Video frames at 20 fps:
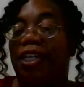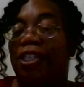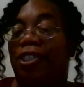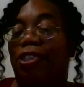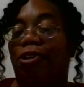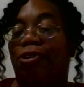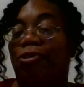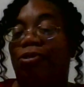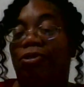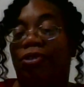
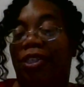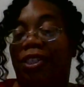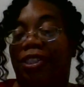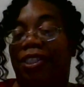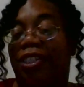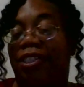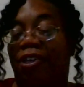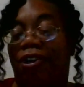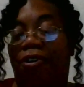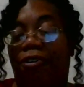So
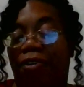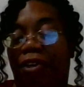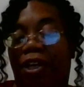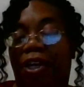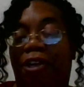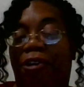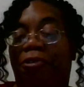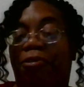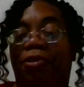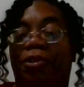this is all
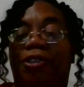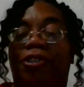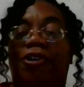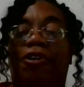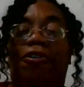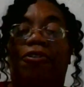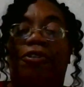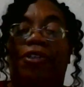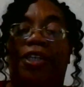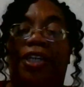ignorance
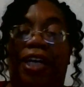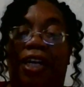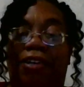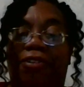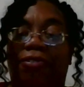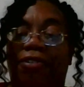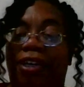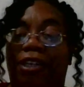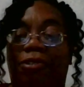altogether.